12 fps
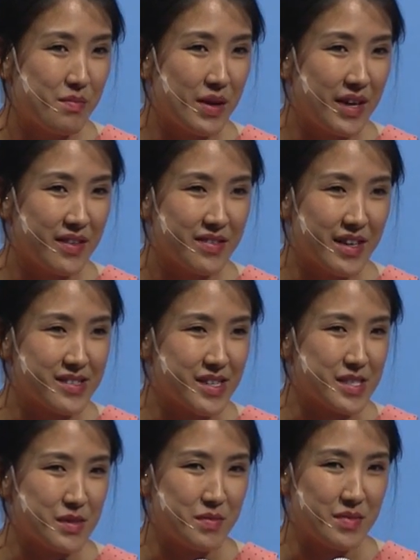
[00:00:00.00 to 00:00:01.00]
but that
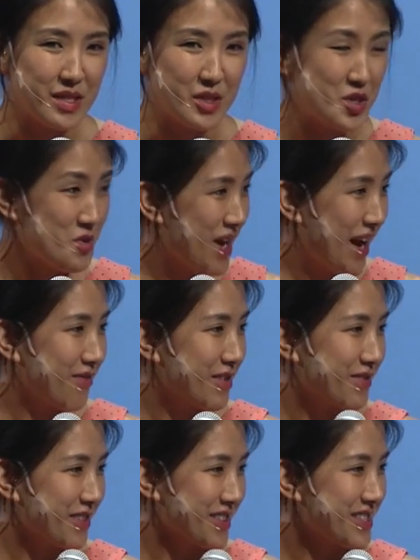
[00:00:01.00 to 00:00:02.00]
doesn't mean you have to
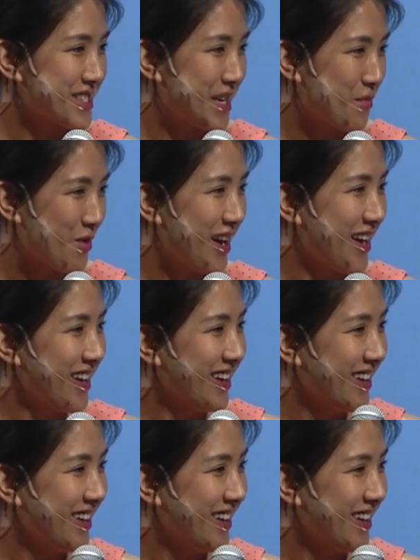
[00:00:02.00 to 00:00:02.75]
feel the same way.